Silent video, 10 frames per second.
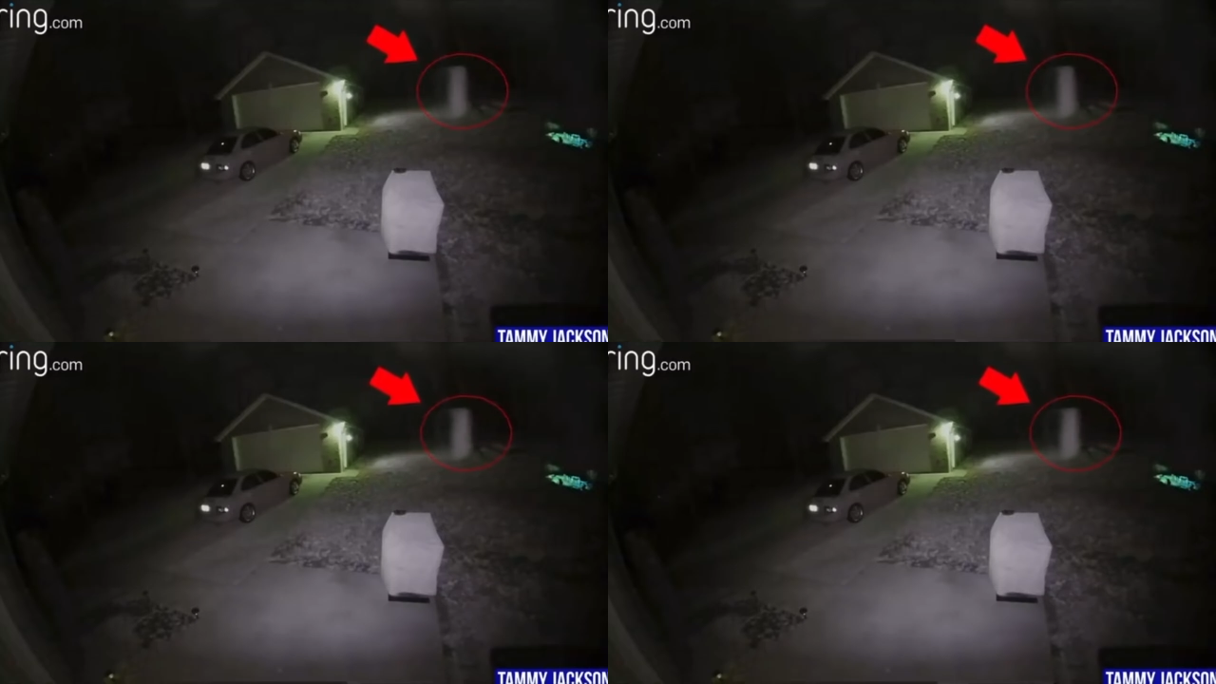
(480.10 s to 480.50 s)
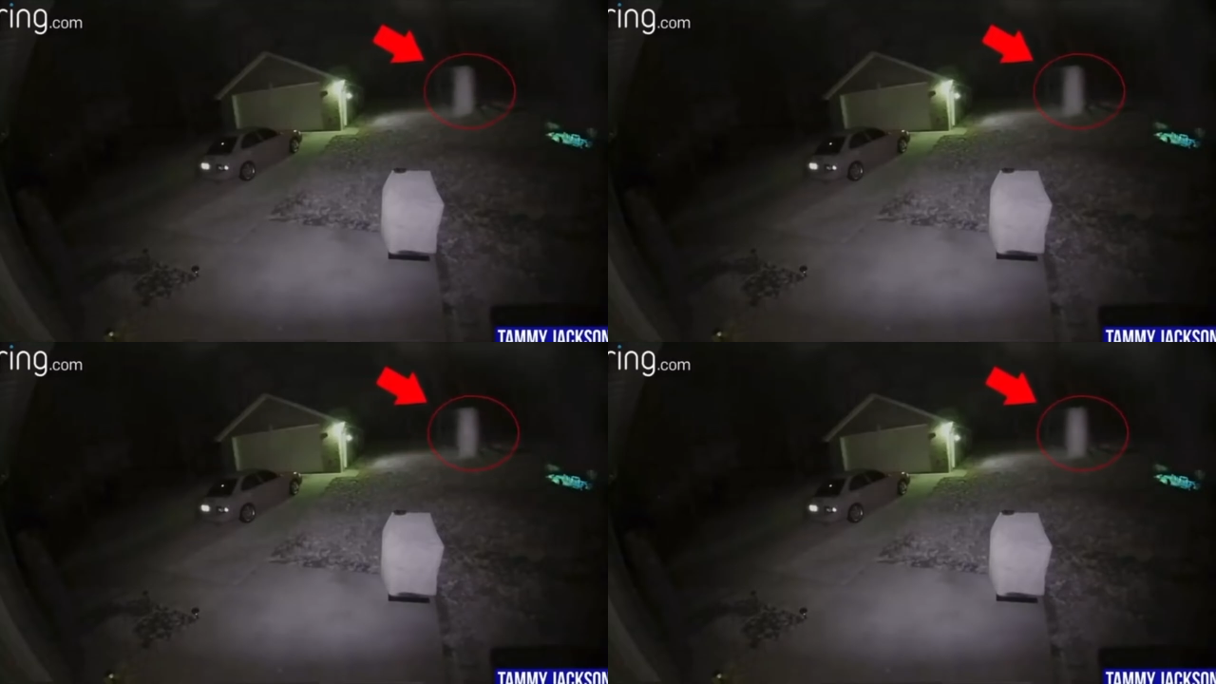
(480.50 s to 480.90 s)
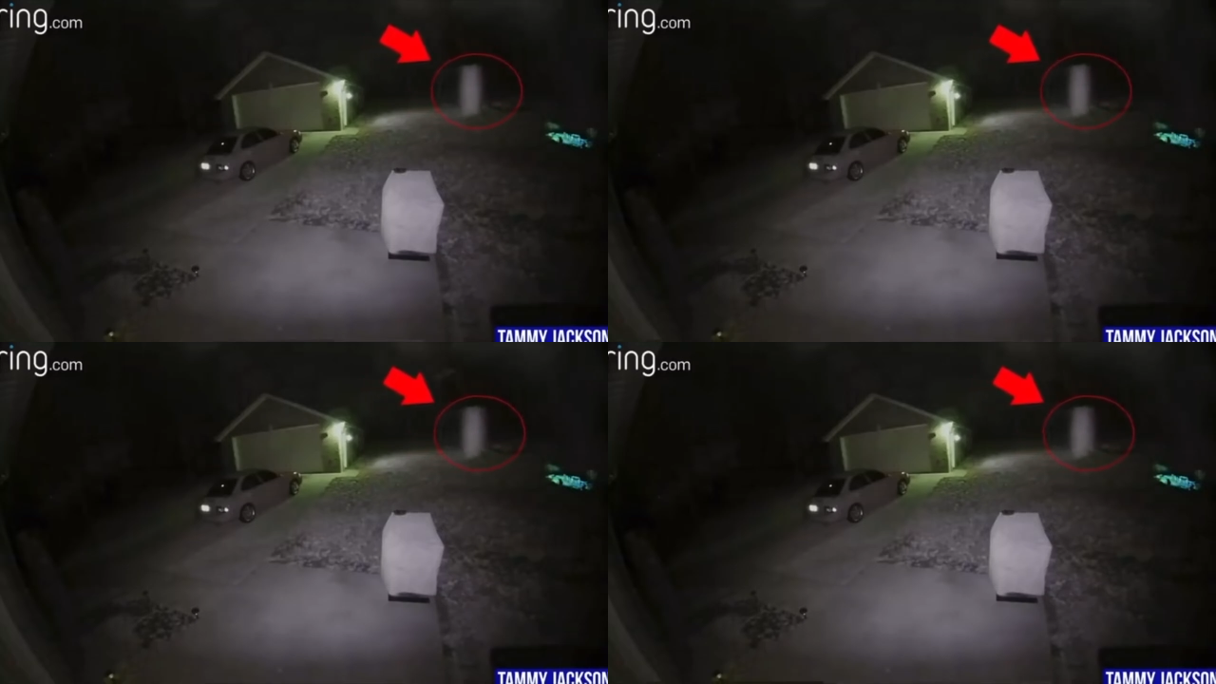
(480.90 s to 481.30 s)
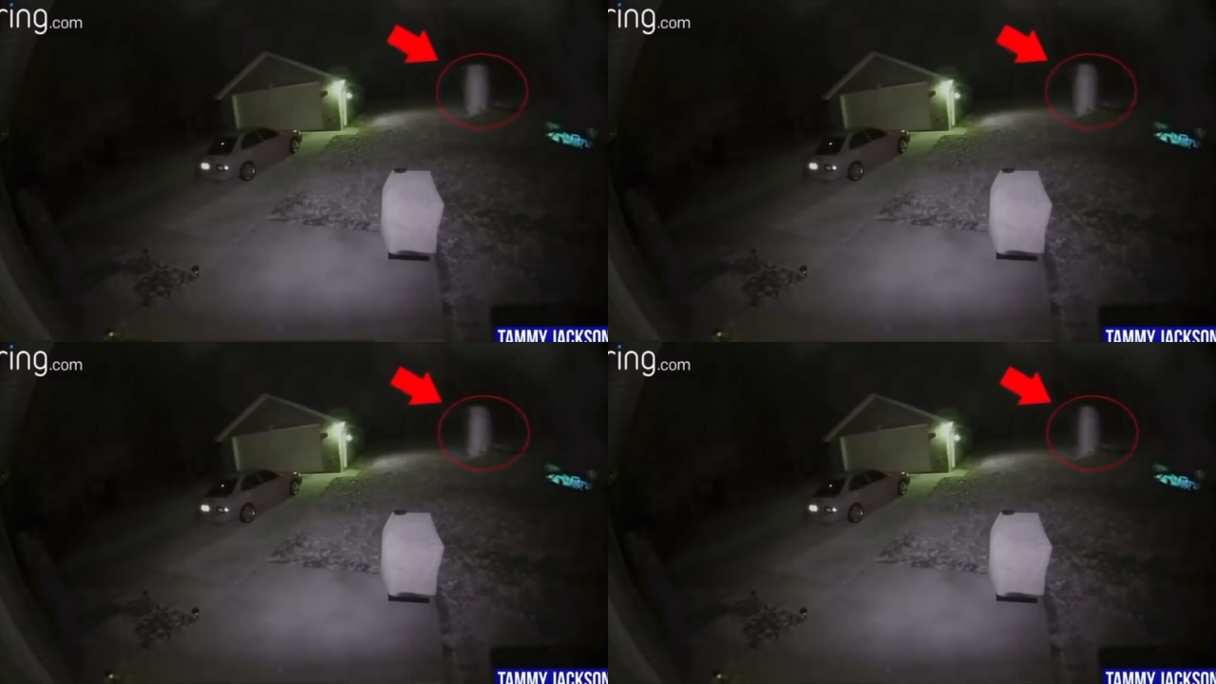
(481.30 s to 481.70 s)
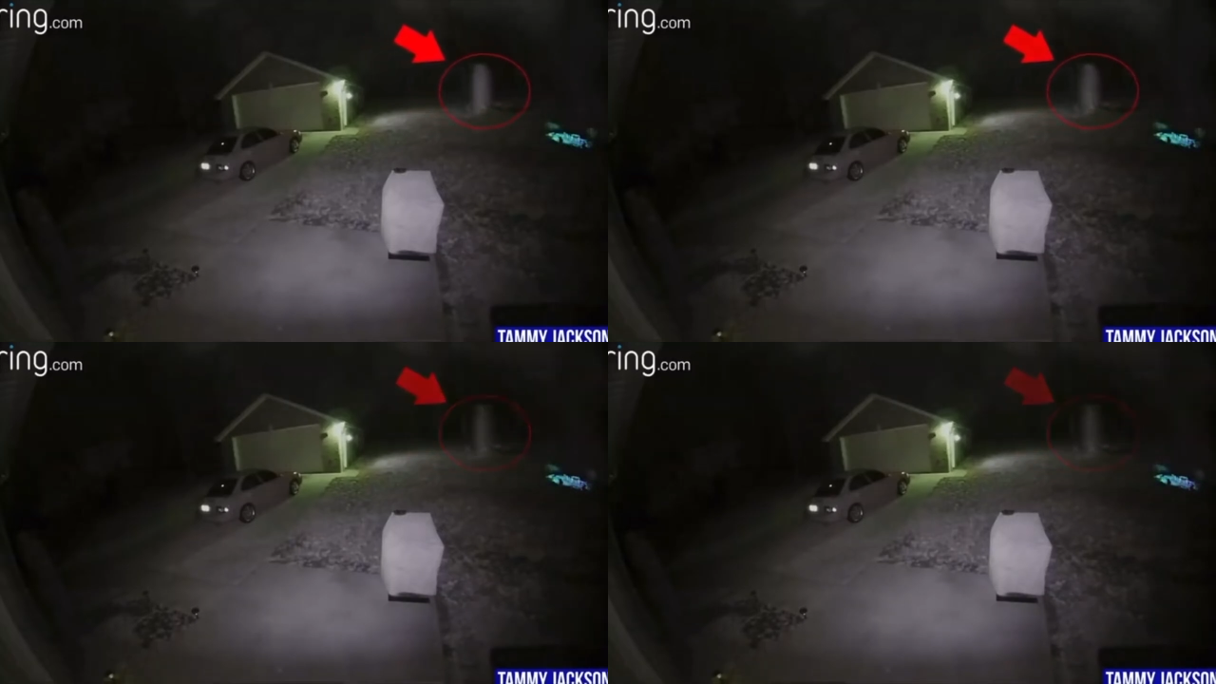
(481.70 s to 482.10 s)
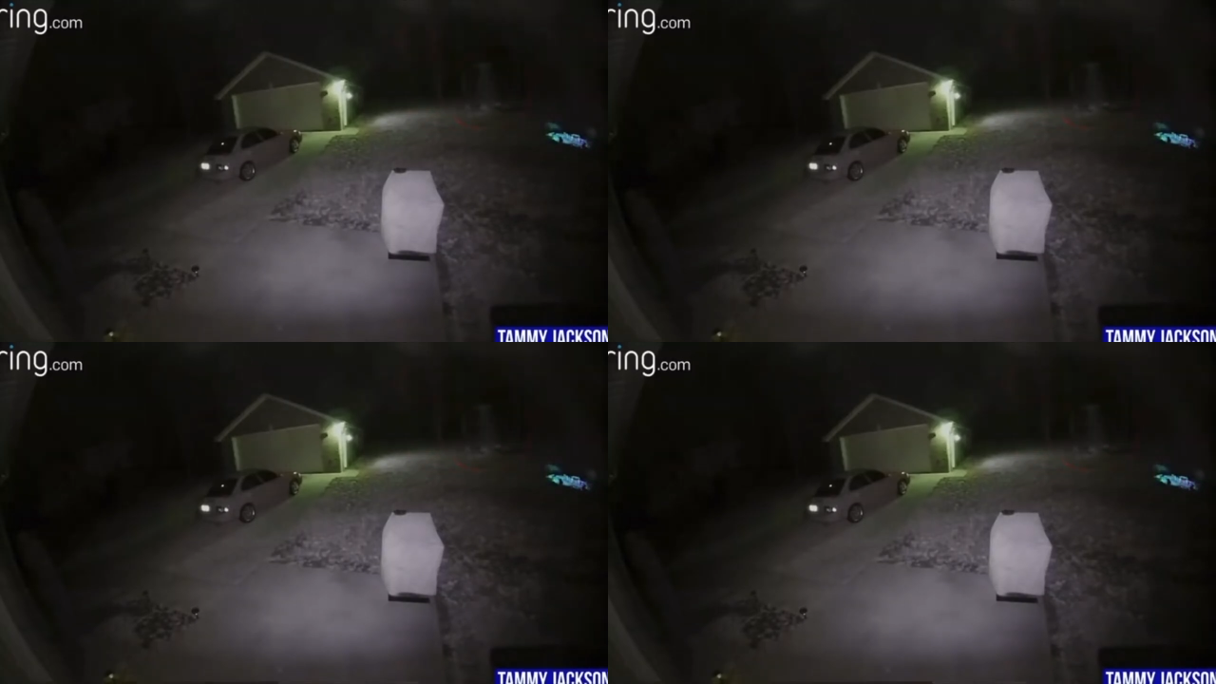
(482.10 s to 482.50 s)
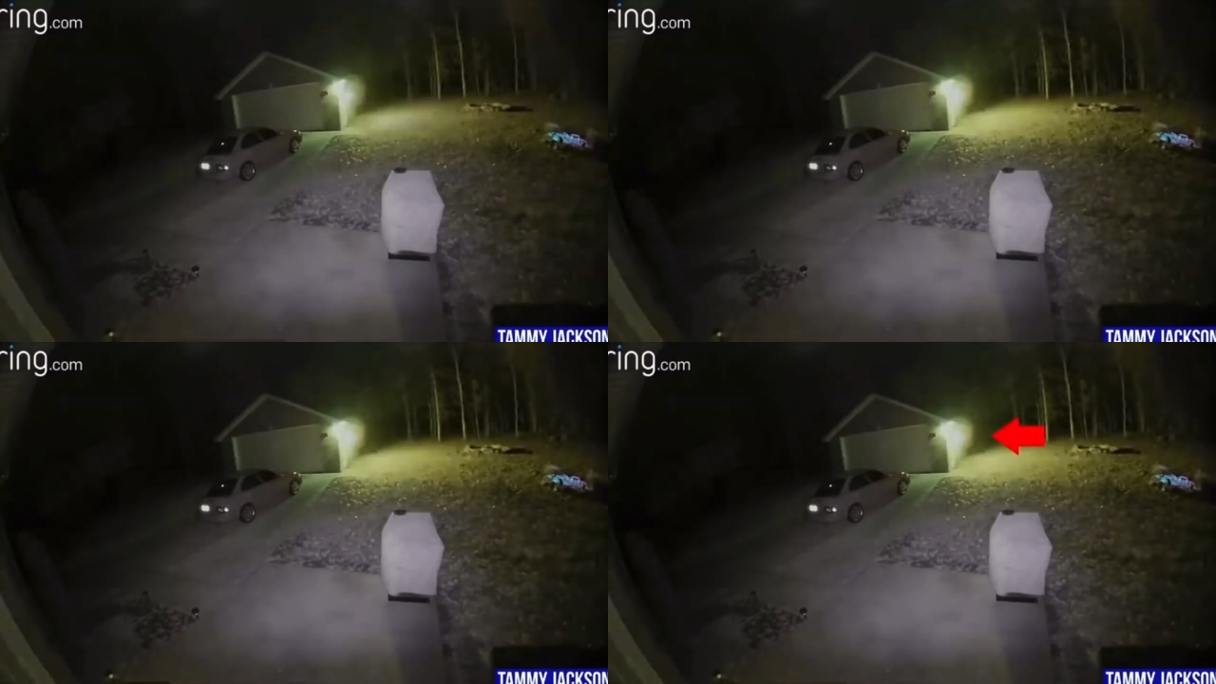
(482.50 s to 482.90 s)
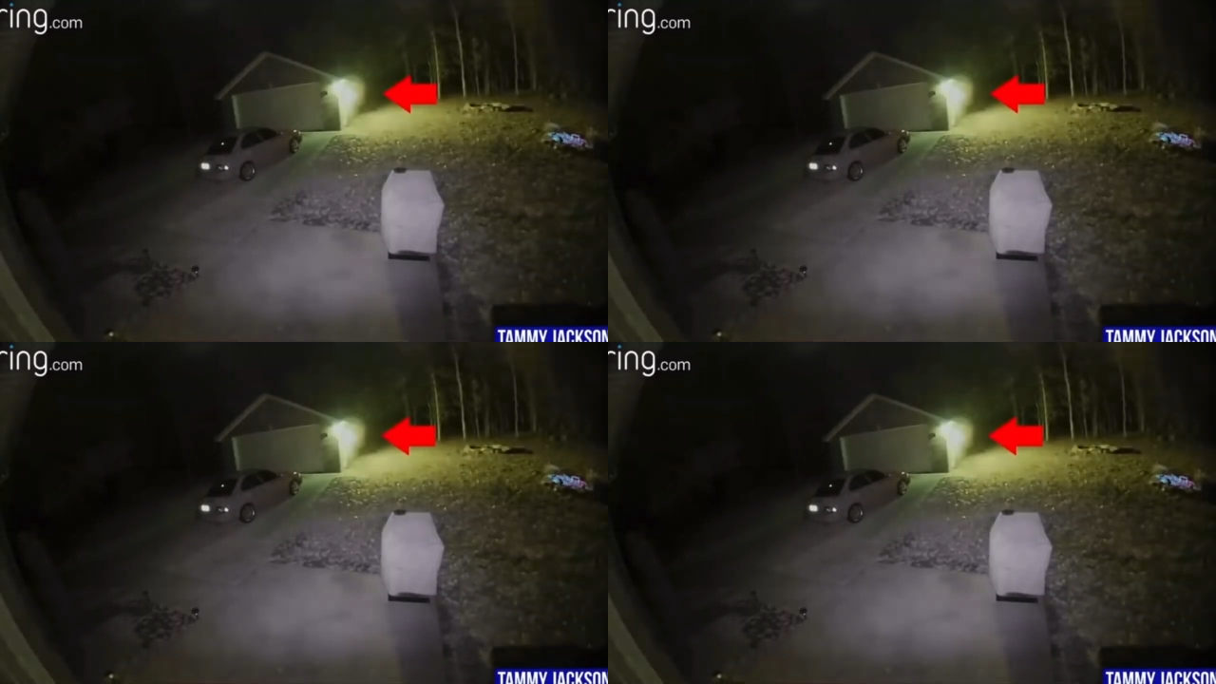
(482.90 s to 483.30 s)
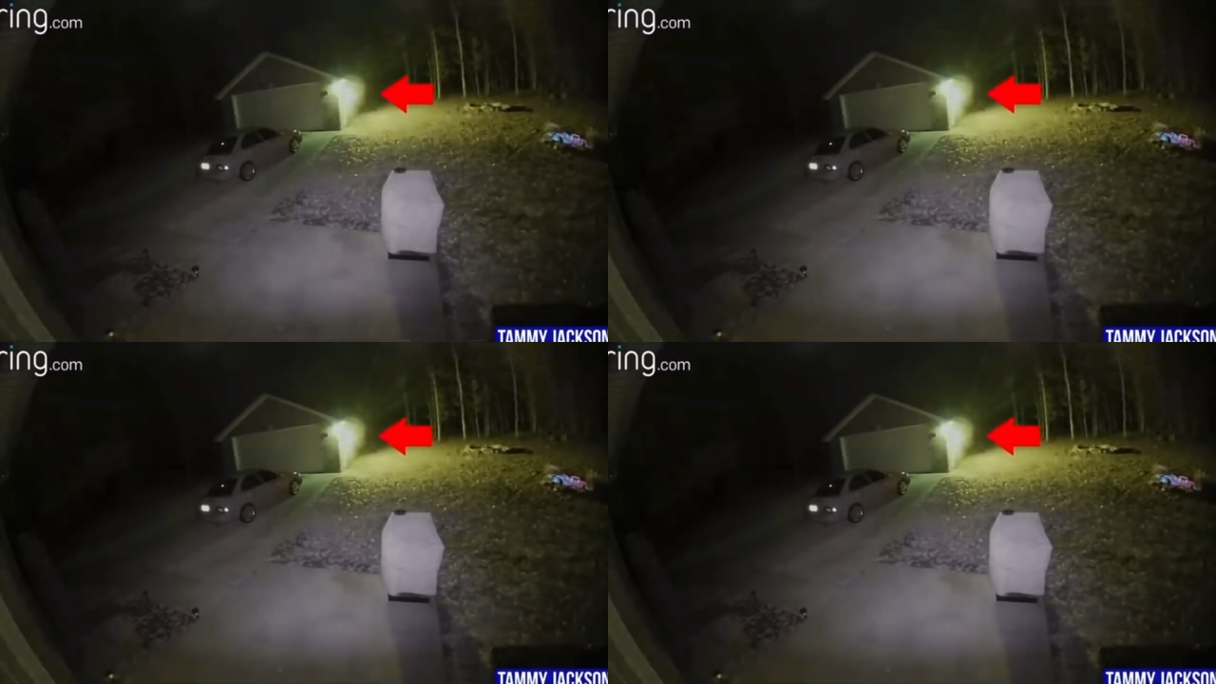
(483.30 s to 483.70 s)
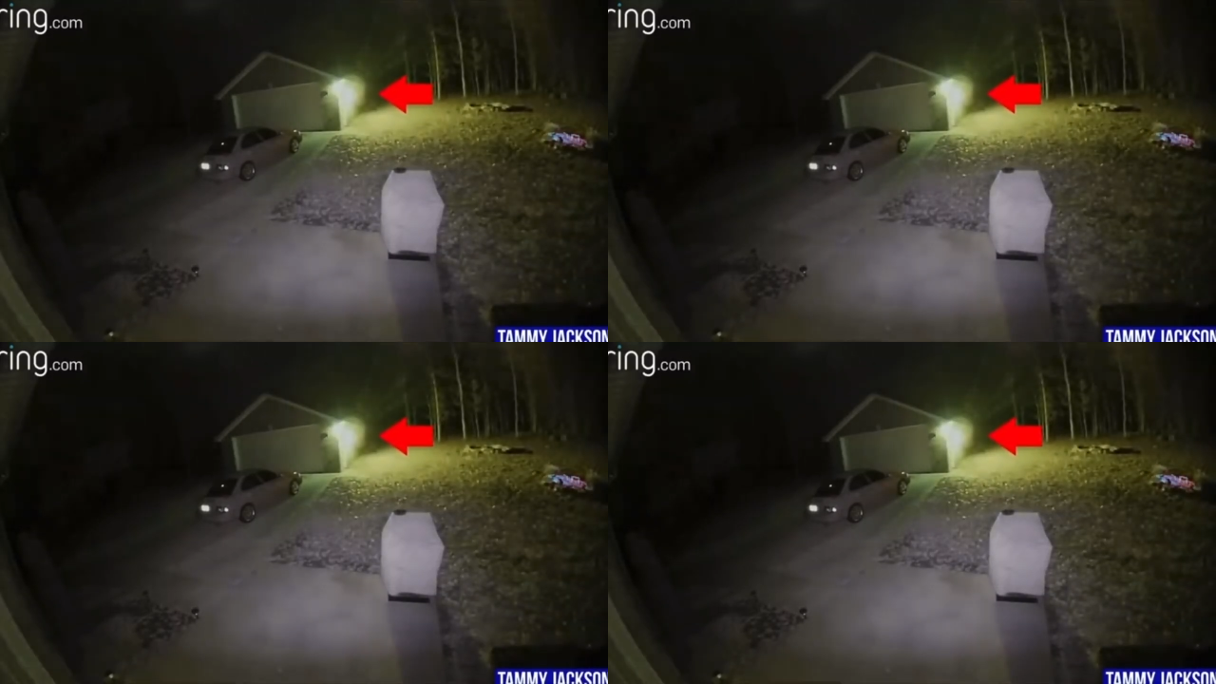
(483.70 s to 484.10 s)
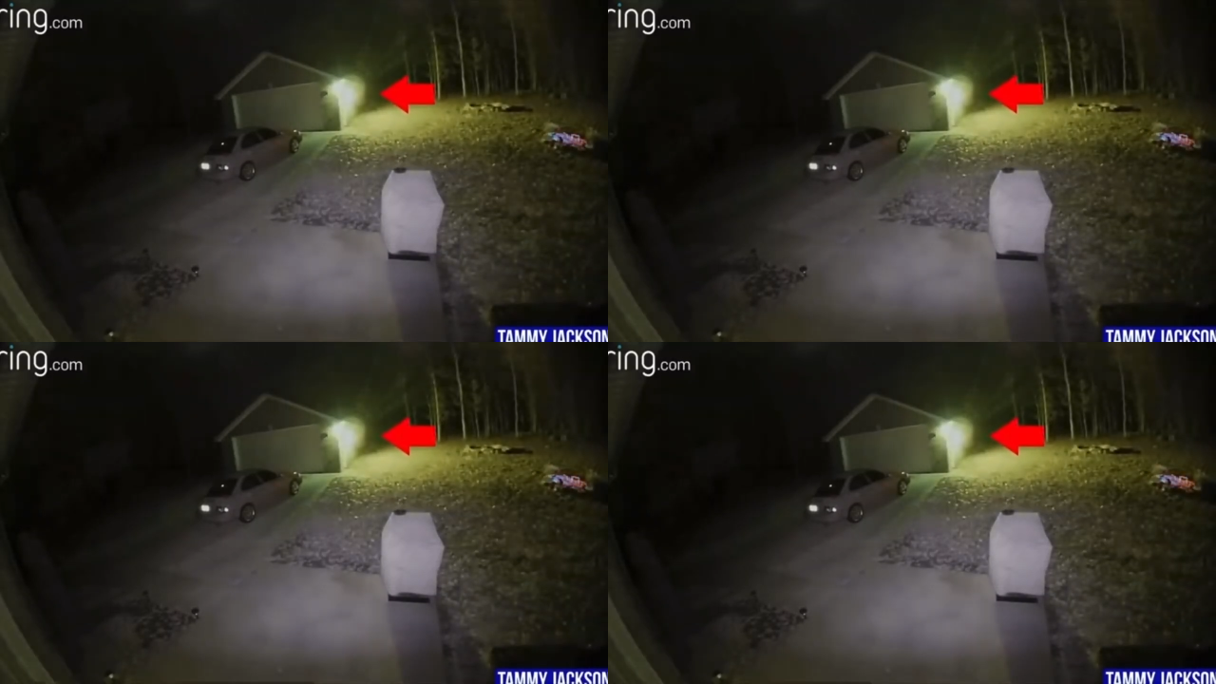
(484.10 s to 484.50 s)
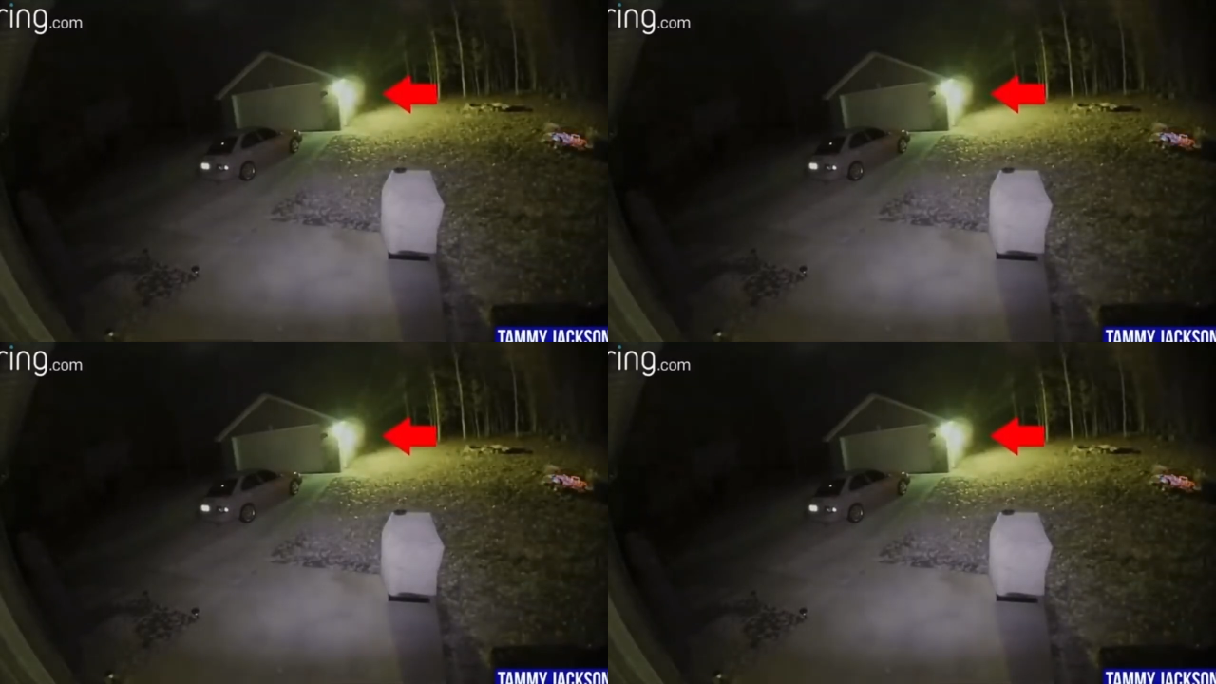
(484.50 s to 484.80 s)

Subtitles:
(no speaker visible)